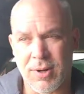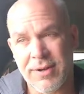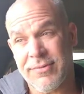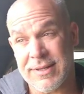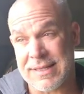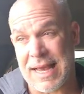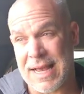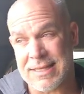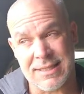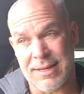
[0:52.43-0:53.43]
What if it's
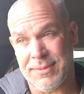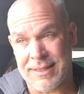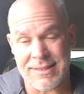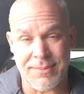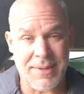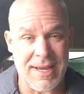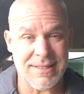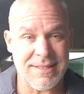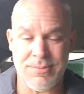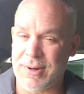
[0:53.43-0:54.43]
in some
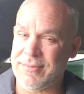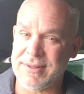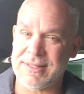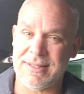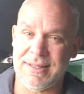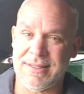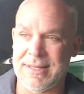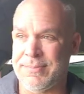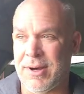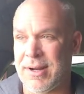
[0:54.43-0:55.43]
cases, what if it's
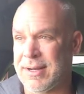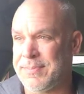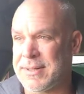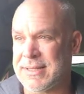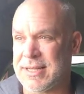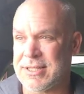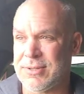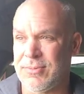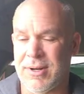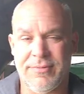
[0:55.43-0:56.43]
demonic
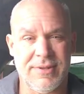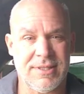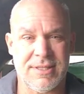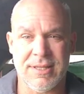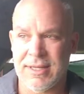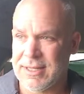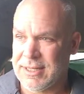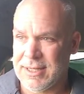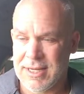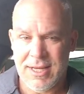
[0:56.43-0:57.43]
possession? What if it's
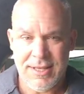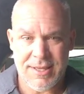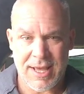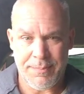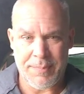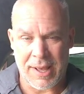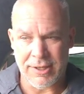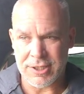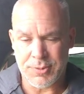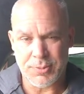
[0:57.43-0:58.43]
that
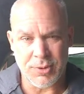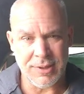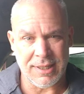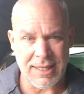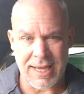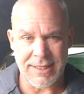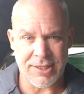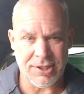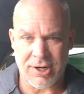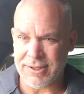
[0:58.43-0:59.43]
balance between the light and
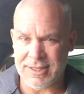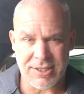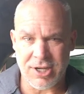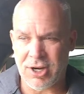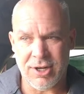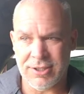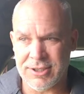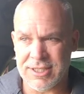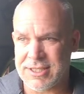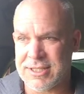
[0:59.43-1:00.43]
the dark that's
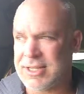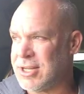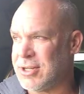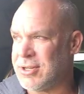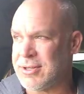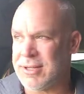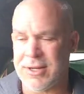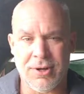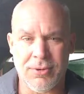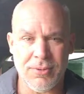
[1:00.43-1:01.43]
gone just,
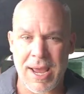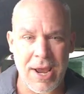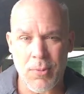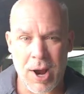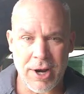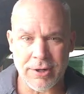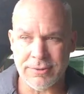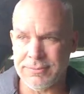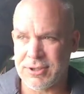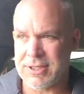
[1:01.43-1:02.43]
you know,
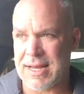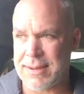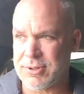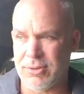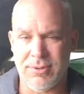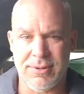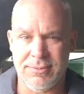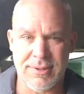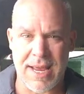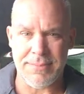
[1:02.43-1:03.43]
haywire, just absolute
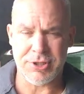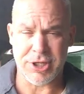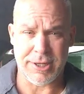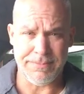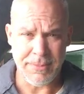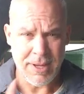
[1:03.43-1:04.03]
ape shit?